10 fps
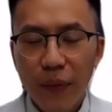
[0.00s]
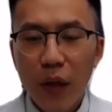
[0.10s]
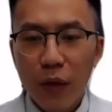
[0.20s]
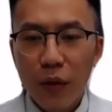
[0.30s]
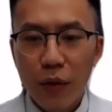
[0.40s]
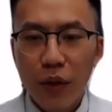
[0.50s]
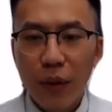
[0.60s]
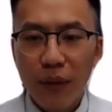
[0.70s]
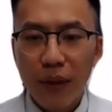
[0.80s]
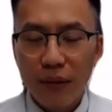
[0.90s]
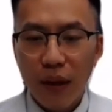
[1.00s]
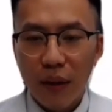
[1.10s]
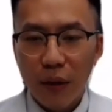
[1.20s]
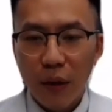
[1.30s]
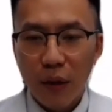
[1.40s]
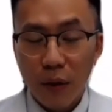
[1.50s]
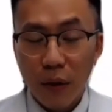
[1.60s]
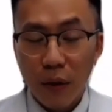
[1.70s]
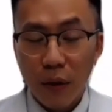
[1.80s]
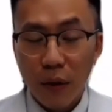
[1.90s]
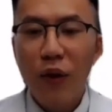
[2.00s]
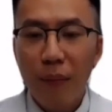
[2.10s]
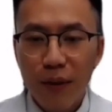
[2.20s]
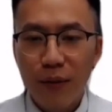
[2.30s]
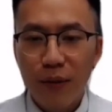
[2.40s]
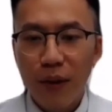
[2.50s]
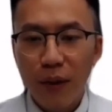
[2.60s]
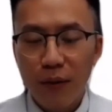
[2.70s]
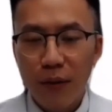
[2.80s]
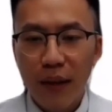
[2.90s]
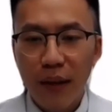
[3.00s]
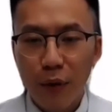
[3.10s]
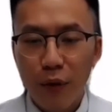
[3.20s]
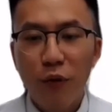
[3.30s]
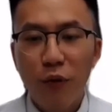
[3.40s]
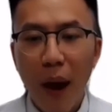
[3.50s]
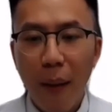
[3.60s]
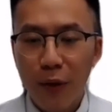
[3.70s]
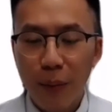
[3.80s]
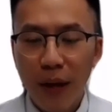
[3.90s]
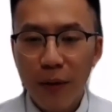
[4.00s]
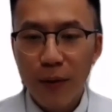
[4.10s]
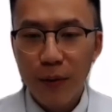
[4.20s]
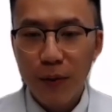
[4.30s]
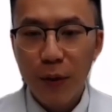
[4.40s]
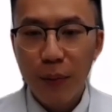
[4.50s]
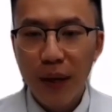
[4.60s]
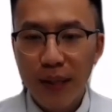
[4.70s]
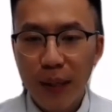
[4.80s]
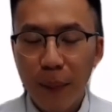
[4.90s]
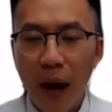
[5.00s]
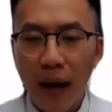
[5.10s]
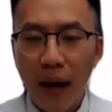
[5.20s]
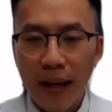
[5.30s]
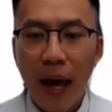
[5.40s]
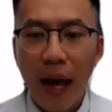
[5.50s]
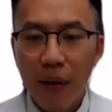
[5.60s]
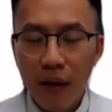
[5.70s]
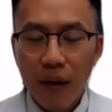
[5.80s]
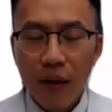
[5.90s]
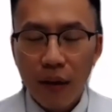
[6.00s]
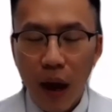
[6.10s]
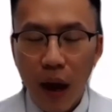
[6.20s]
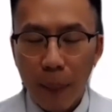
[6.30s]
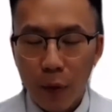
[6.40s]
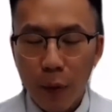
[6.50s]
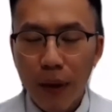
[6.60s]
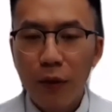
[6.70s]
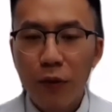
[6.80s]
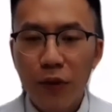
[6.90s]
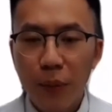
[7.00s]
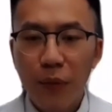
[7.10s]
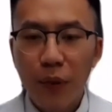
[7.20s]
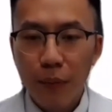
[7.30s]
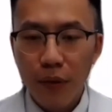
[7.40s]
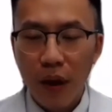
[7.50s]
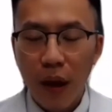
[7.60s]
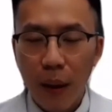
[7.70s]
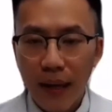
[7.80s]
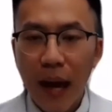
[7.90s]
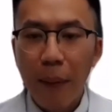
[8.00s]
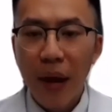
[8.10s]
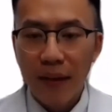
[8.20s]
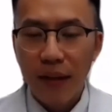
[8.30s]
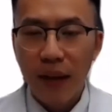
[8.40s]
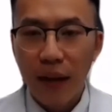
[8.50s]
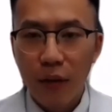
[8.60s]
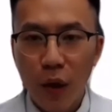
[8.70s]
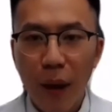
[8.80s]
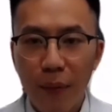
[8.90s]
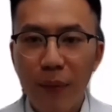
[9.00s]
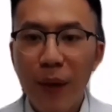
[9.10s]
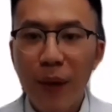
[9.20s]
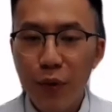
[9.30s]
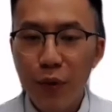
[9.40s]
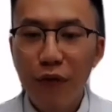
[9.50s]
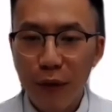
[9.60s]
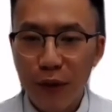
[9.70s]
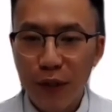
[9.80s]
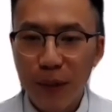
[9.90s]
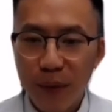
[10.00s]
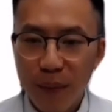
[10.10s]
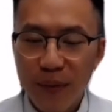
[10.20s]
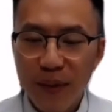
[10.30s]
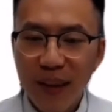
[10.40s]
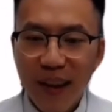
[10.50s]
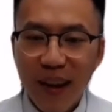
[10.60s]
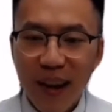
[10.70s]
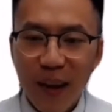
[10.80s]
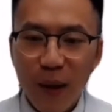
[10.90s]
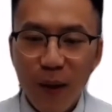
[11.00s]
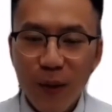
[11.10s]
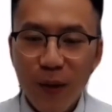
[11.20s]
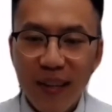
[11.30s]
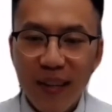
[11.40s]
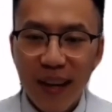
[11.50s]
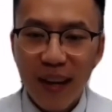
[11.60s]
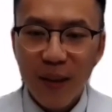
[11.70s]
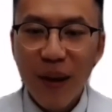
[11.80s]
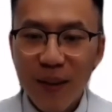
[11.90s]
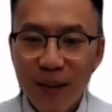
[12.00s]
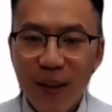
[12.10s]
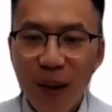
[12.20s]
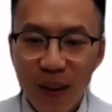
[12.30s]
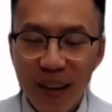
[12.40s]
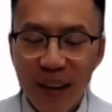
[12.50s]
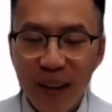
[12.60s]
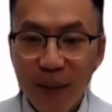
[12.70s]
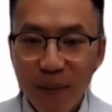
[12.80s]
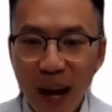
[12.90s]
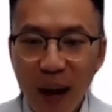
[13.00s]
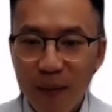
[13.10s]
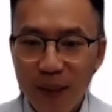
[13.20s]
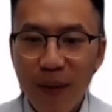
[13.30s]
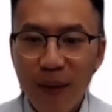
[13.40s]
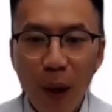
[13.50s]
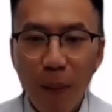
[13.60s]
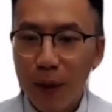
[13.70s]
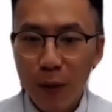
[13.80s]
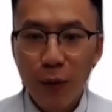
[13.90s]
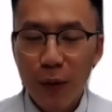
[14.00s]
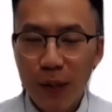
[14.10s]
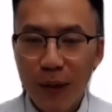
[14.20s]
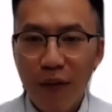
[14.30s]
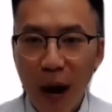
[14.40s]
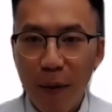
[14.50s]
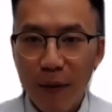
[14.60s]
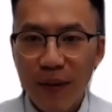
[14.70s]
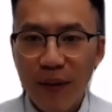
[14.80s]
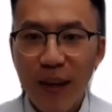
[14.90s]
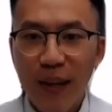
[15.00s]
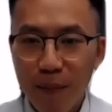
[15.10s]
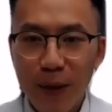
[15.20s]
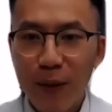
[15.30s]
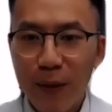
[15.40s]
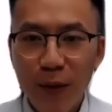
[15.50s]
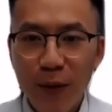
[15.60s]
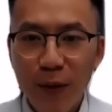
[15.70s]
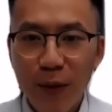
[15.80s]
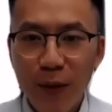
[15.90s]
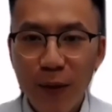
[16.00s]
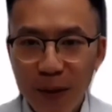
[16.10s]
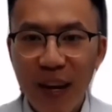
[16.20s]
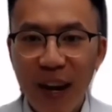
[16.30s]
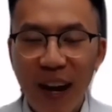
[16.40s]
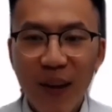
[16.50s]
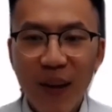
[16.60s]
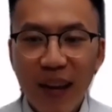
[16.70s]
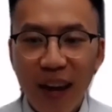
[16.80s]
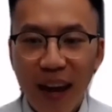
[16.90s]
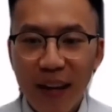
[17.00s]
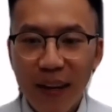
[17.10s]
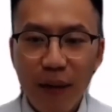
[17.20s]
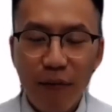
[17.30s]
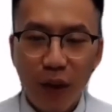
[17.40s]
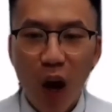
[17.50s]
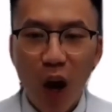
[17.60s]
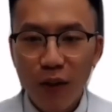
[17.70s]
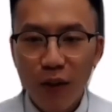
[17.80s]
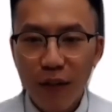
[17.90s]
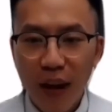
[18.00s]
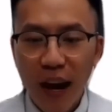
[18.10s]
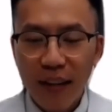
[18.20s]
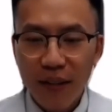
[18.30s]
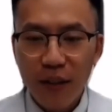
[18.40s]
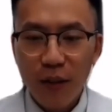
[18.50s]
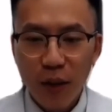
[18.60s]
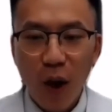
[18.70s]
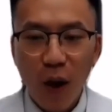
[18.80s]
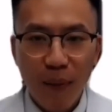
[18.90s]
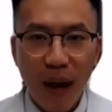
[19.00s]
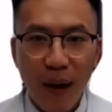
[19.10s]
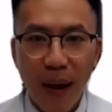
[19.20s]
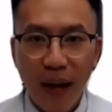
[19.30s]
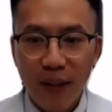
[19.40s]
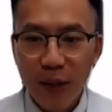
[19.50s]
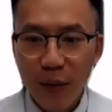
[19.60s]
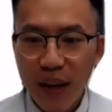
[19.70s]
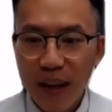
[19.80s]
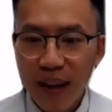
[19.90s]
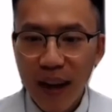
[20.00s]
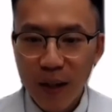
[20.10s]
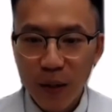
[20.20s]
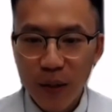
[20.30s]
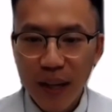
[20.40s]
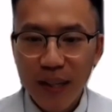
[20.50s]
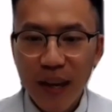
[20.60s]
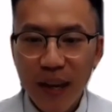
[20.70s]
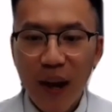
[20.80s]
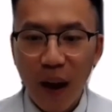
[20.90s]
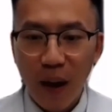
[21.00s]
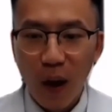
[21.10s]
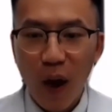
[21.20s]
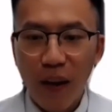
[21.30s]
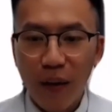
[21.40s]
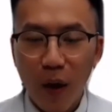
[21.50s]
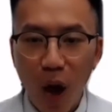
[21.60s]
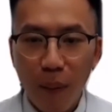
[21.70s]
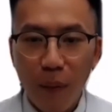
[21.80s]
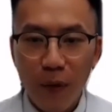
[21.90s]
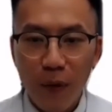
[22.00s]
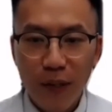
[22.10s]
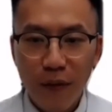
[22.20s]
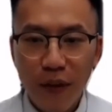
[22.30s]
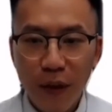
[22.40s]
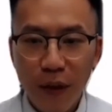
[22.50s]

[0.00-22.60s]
You should, because there are treatments the doctor can prescribe to the patients to make them to make the symptoms get better, to help them improve their symptoms. And also, as you mentioned earlier, sometimes it may not be due to some virus. It can be due to bacteria. And if the conjunctivitis is caused by bacteria, it actually is a lot more severe.